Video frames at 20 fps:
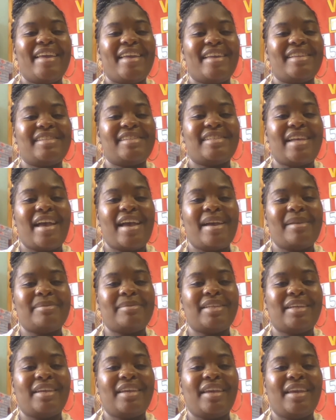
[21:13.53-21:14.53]
It's time
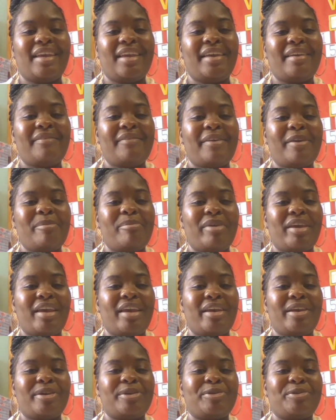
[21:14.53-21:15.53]
to give a
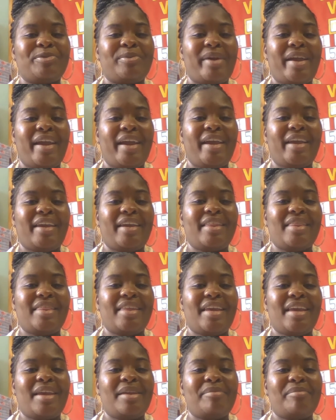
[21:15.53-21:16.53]
big hooray and
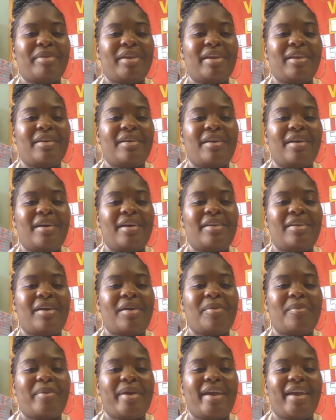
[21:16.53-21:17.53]
then be on
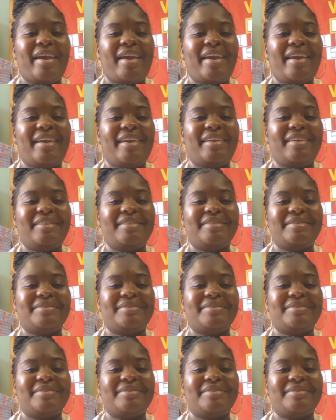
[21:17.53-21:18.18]
our way.